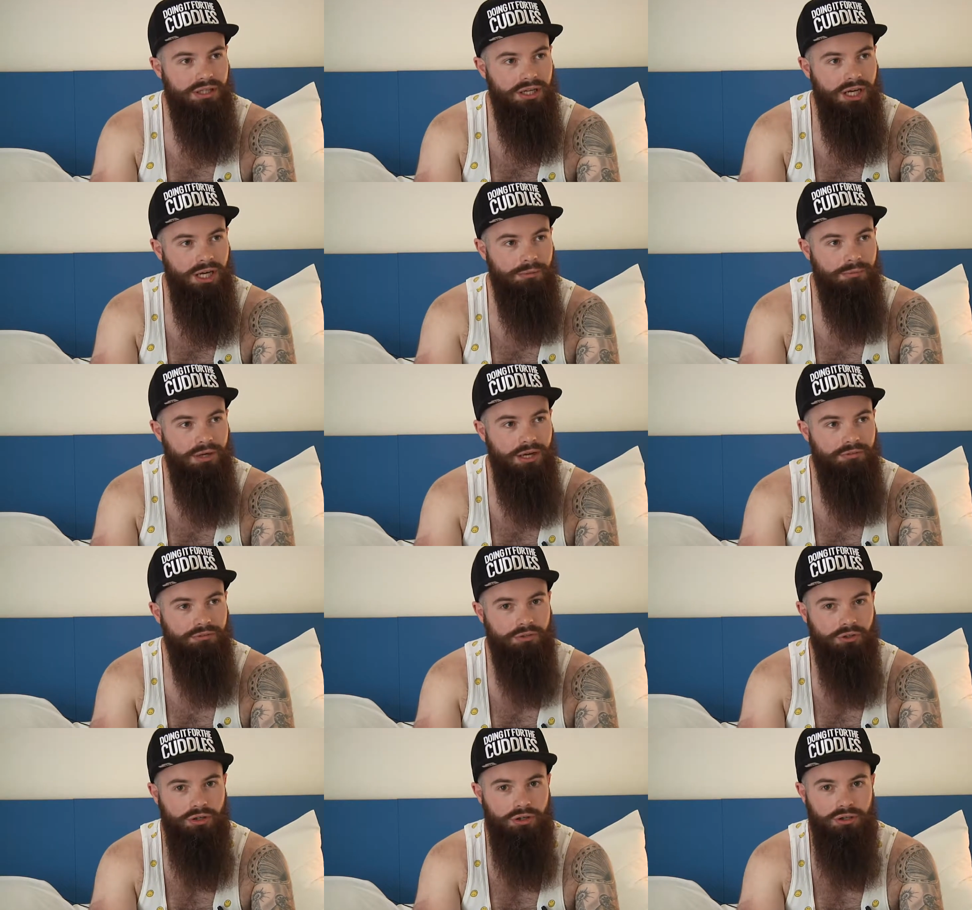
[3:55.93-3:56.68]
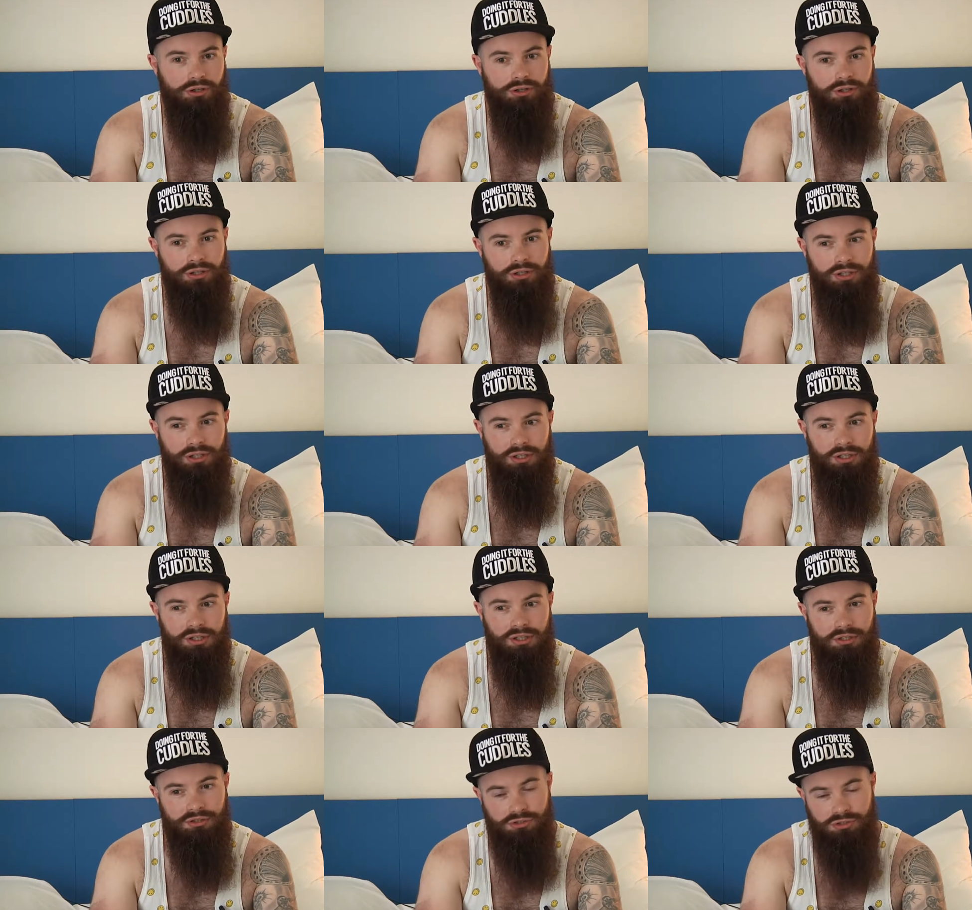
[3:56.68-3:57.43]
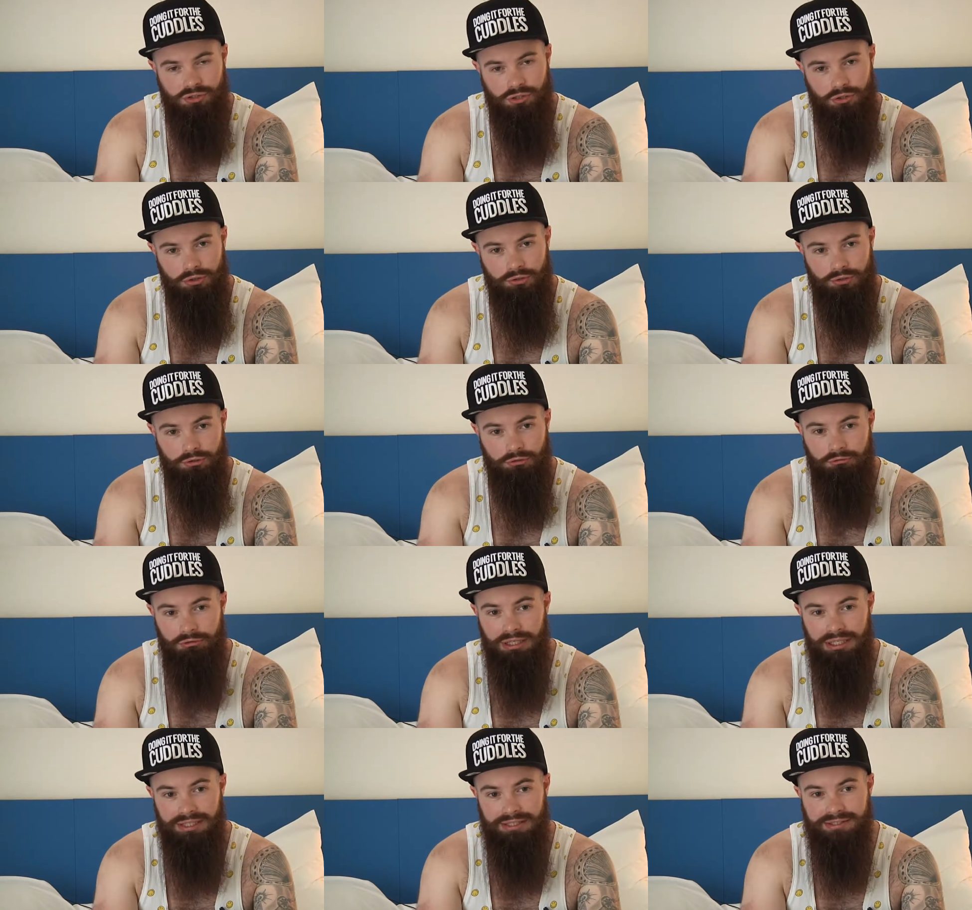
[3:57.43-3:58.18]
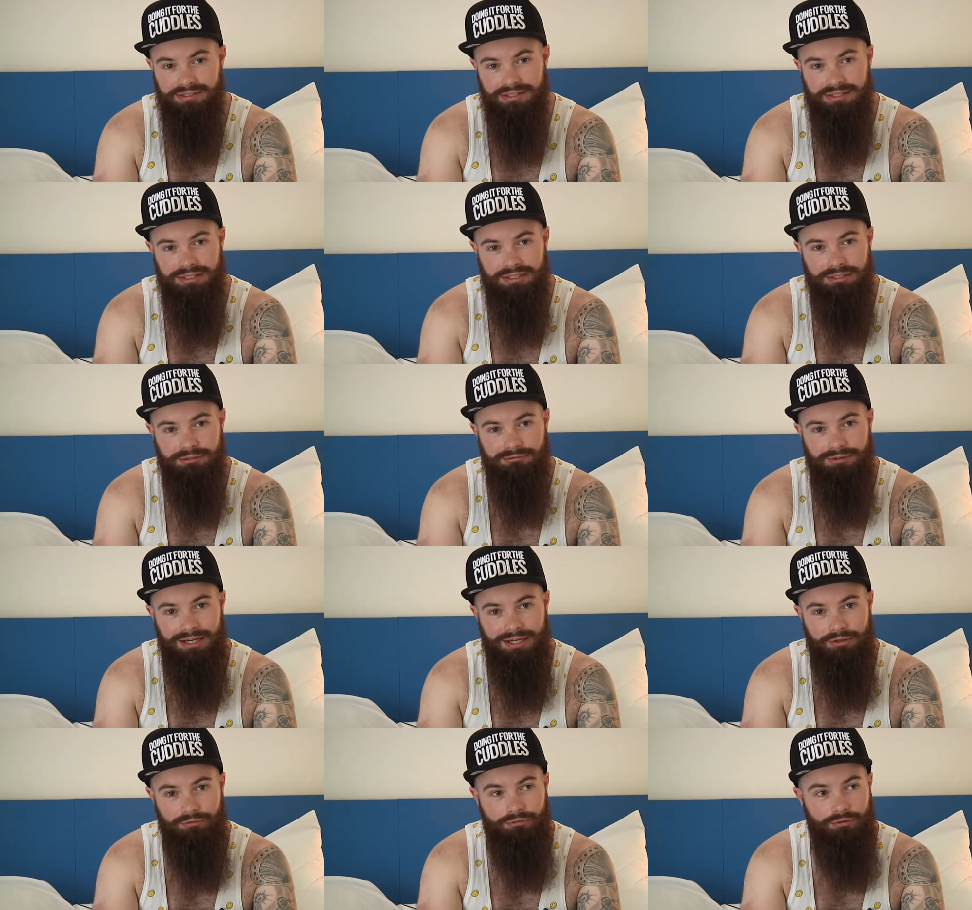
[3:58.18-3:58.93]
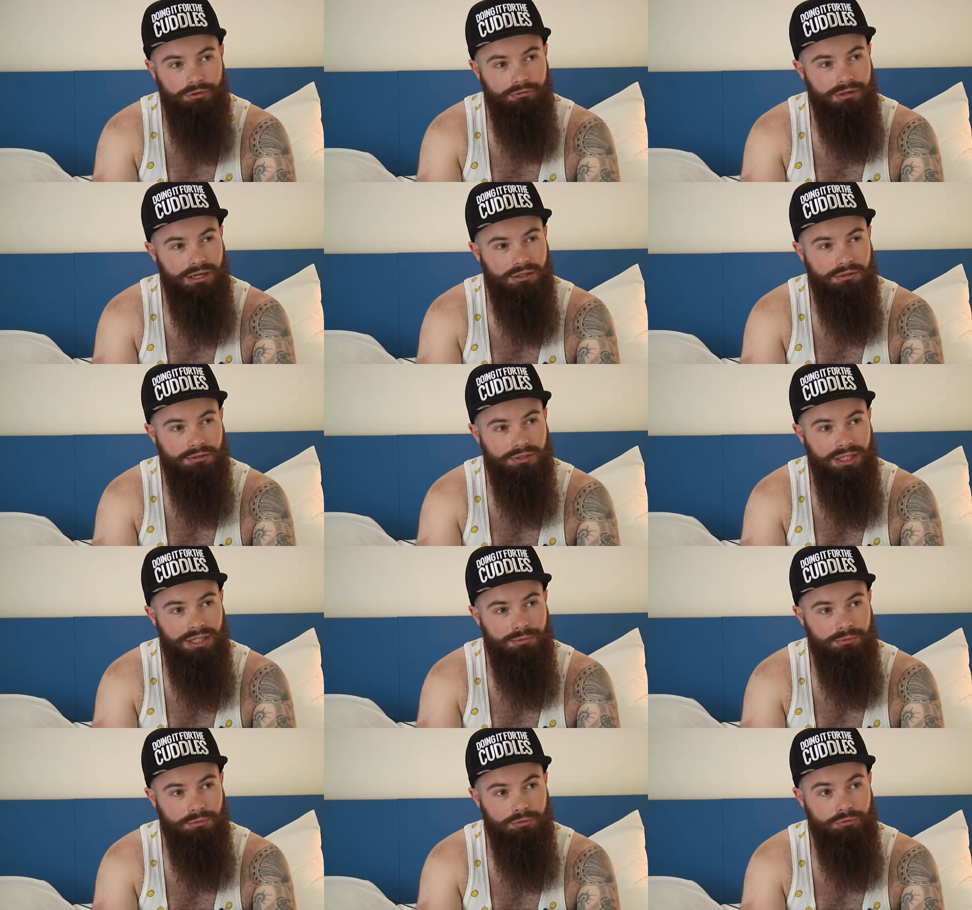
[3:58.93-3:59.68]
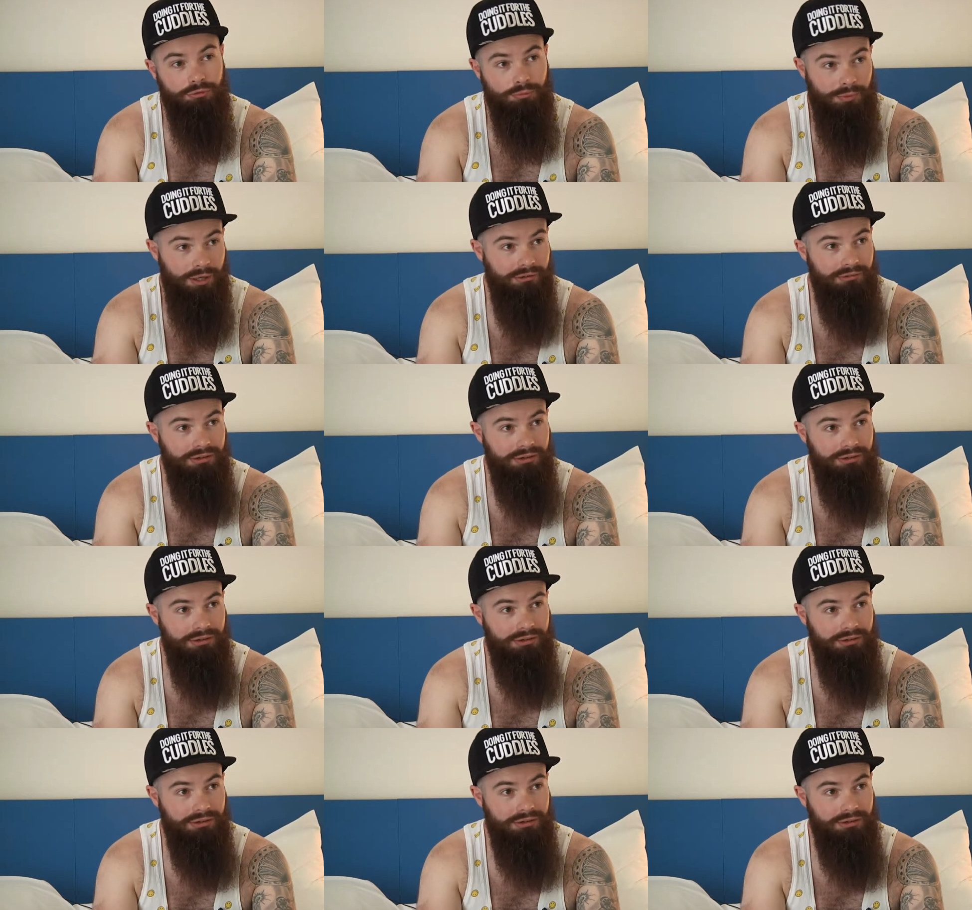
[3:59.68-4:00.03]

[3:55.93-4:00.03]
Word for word: Um, I've got two releases ready for the record label, for my